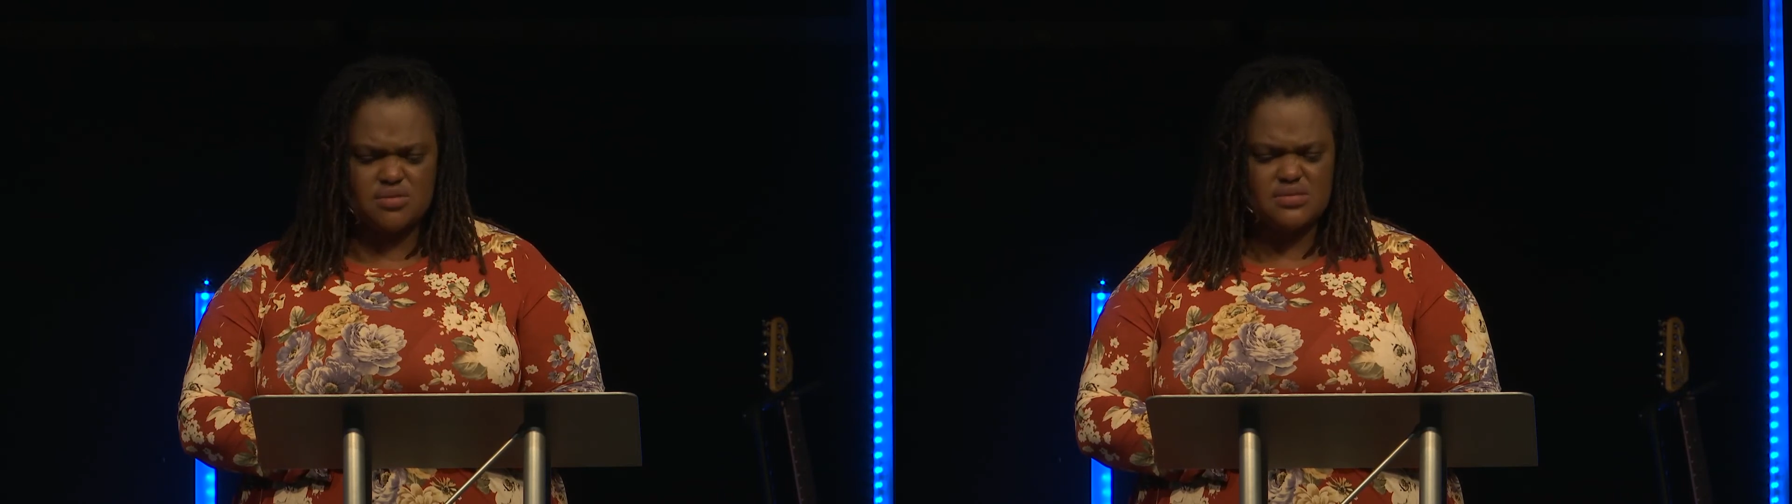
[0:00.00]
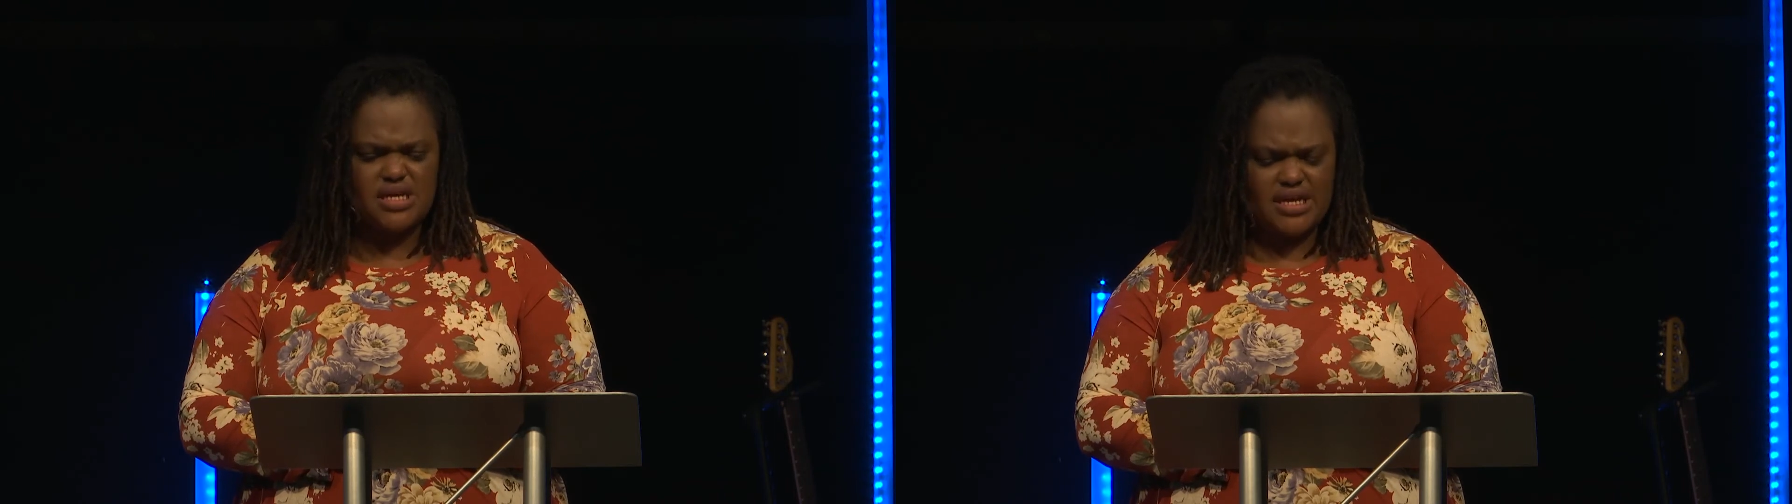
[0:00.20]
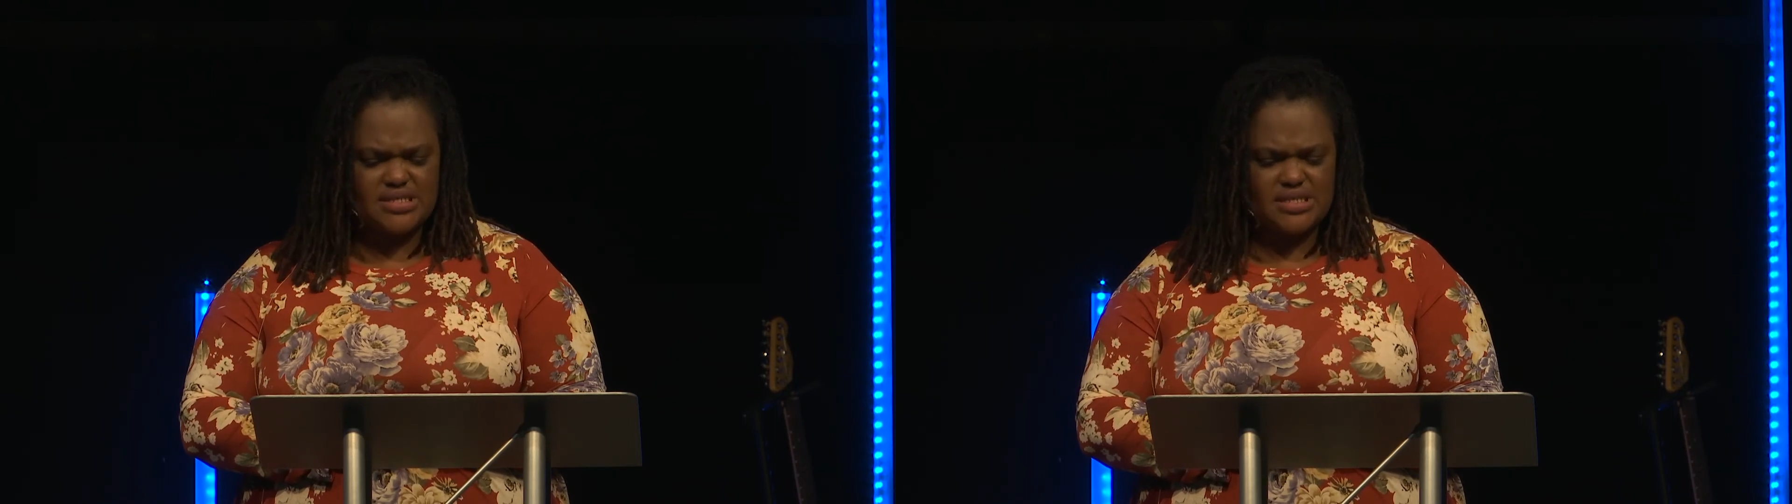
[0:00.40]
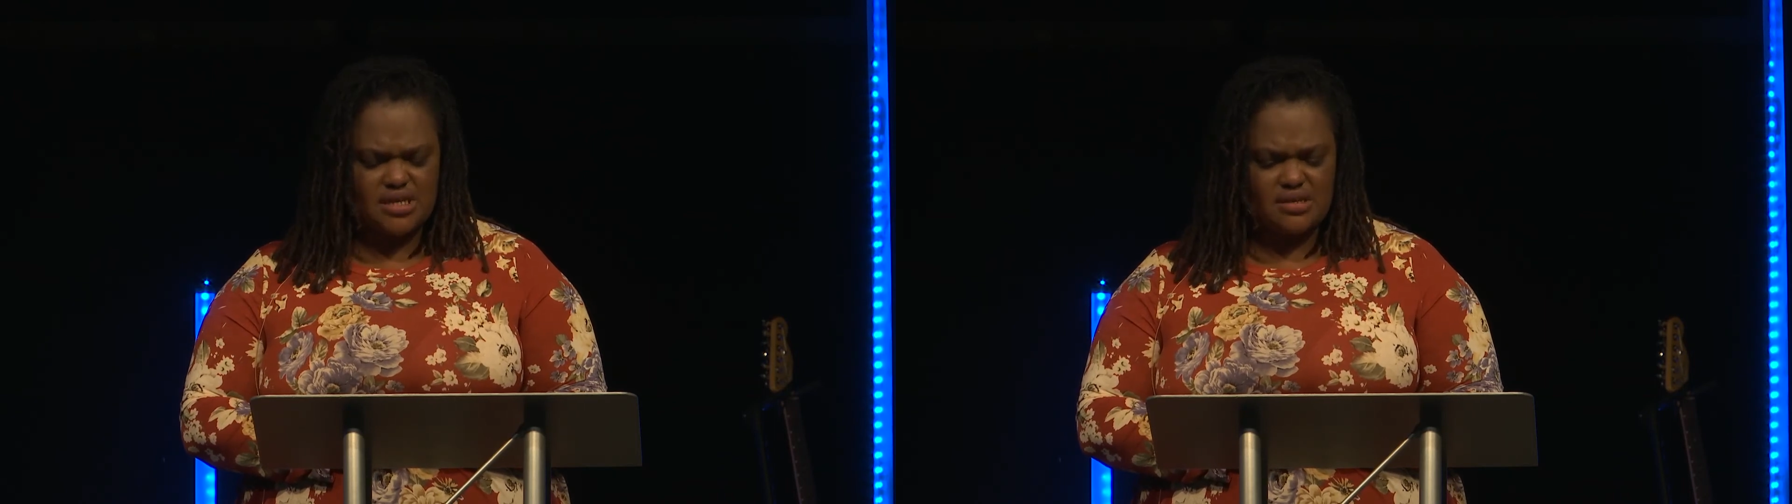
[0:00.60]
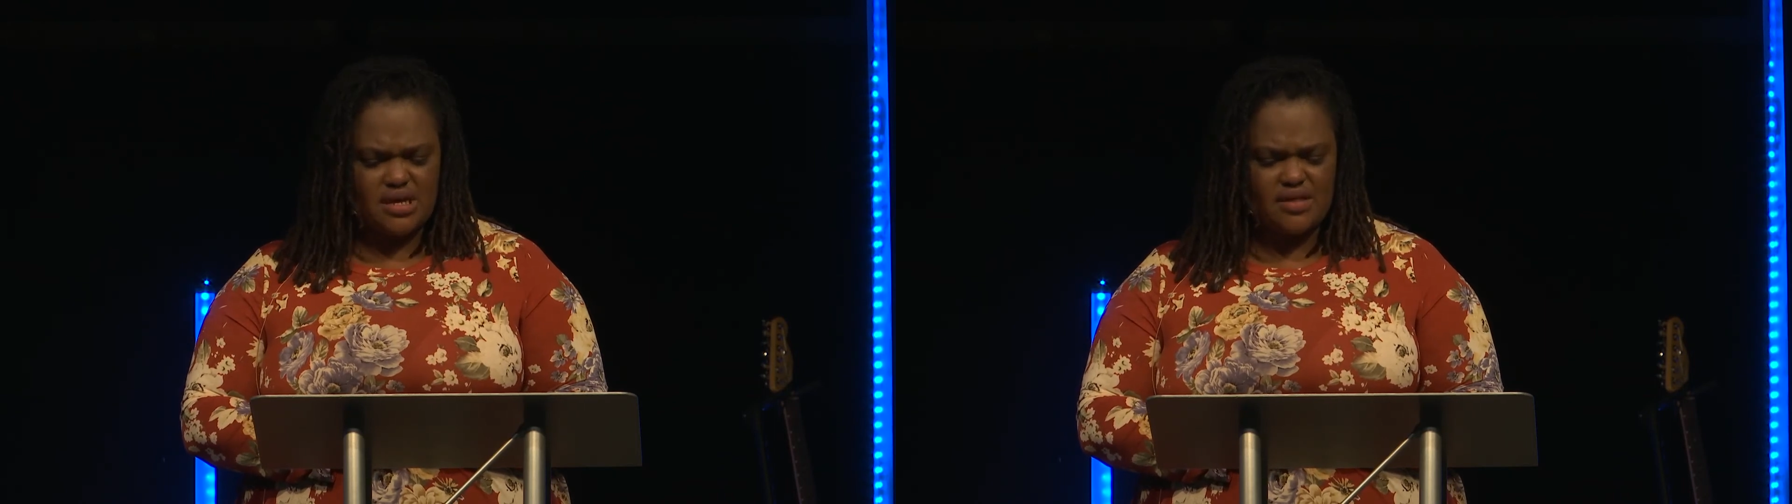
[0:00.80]

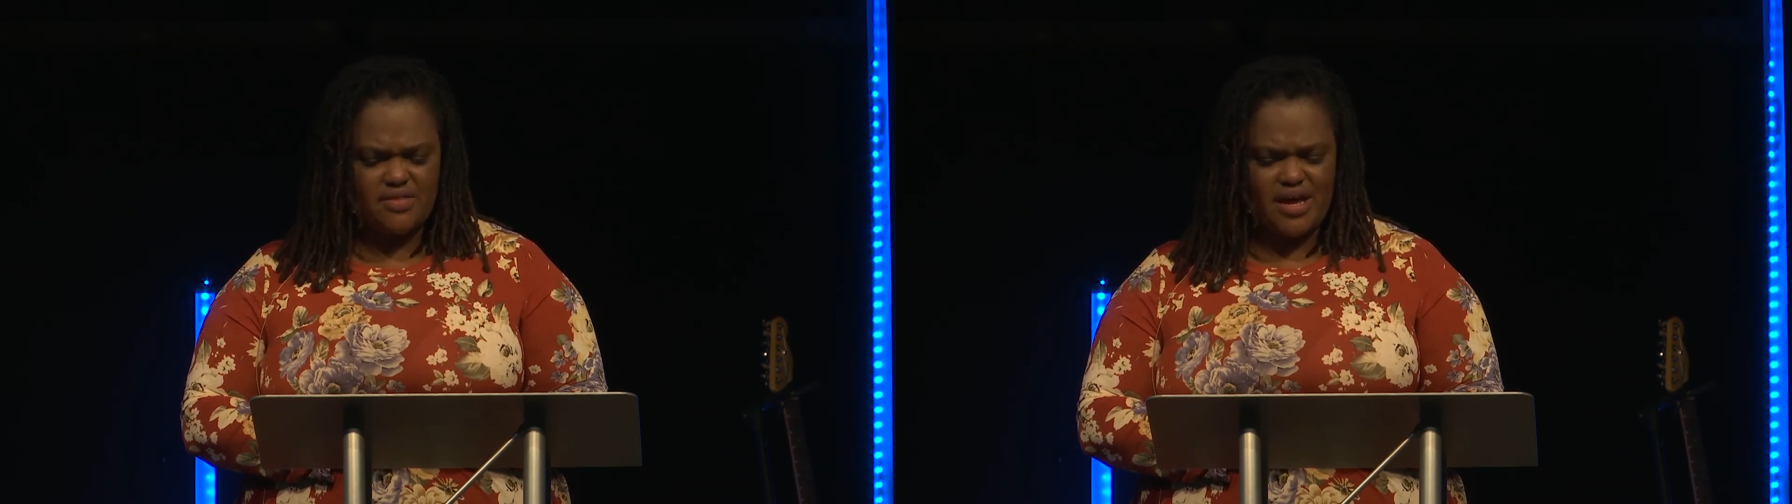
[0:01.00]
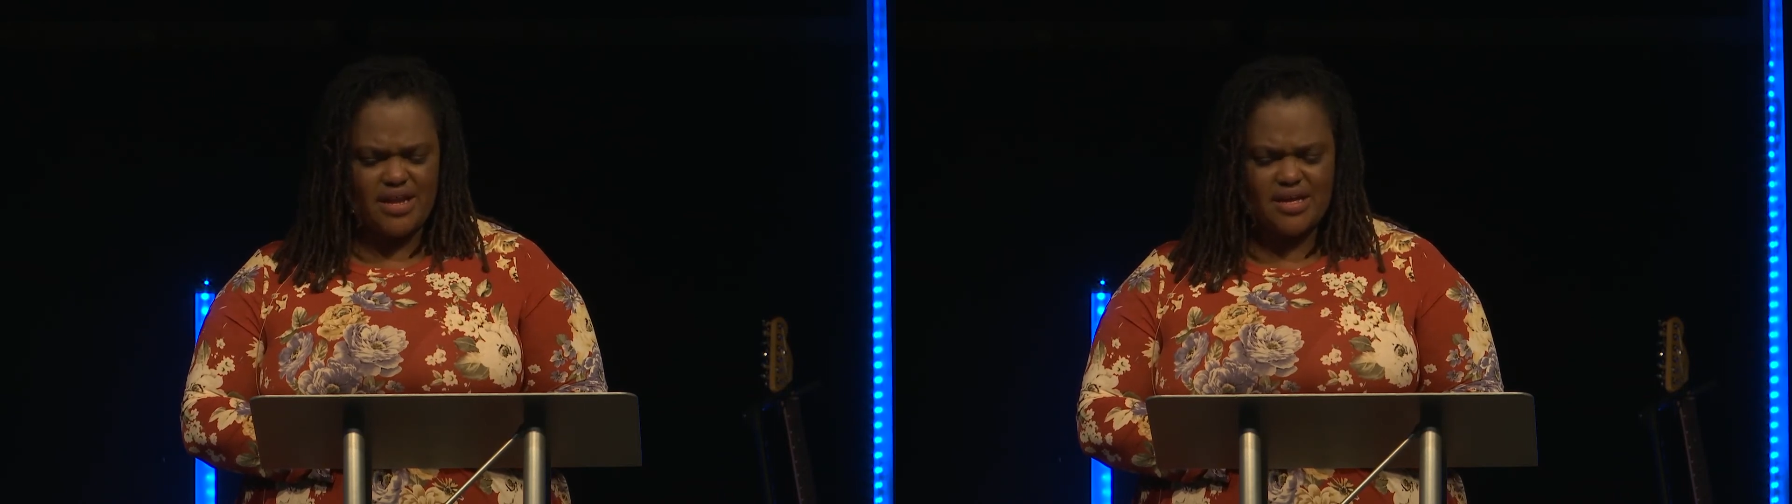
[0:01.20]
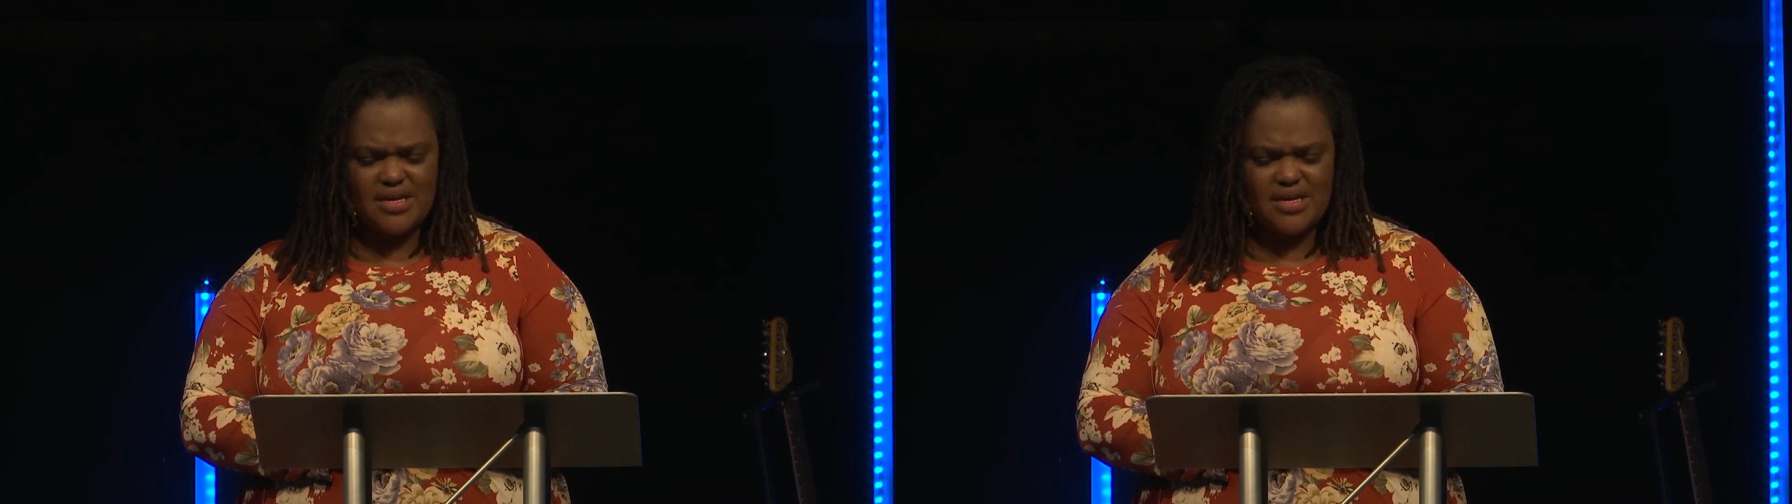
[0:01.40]
dancing like that